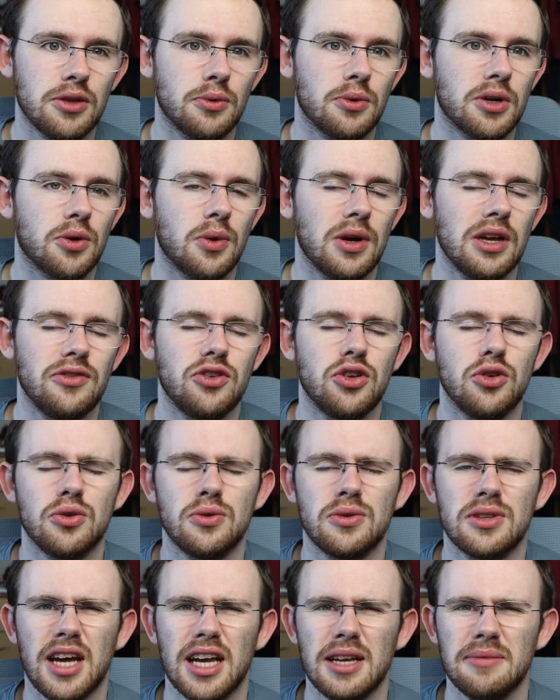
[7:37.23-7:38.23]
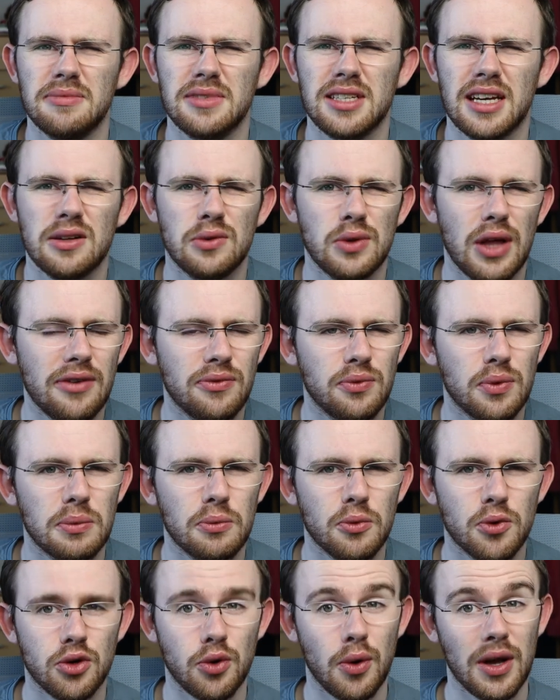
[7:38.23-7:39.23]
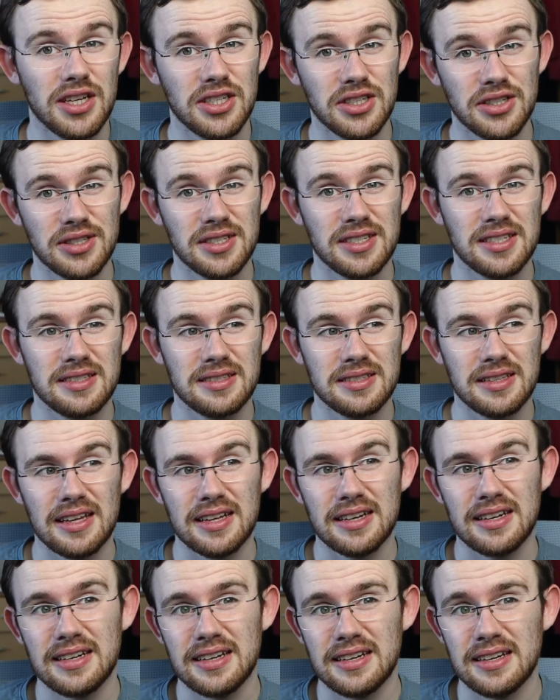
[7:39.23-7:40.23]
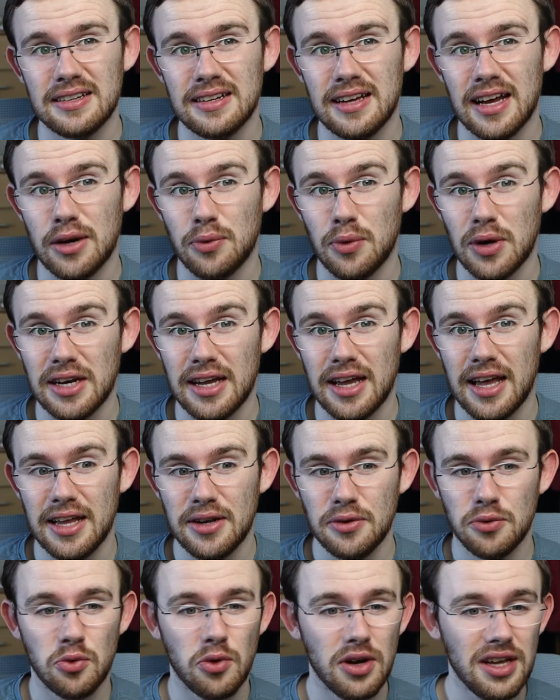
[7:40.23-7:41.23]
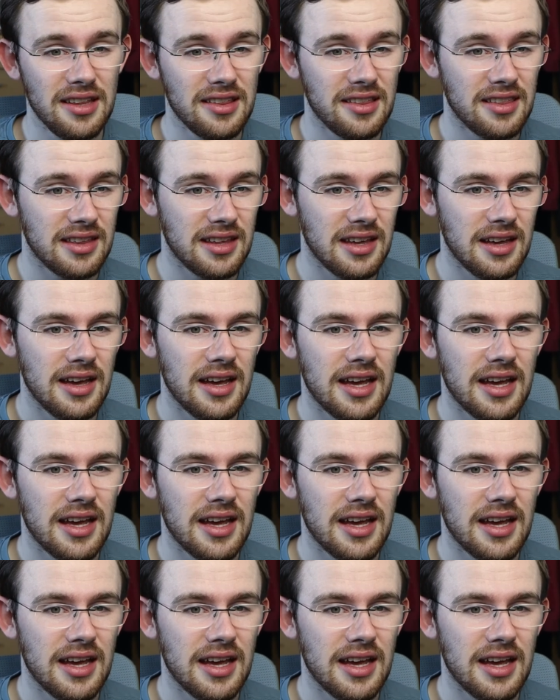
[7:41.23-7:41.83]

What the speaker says: There were quite a few times I left with more questions than I went in with.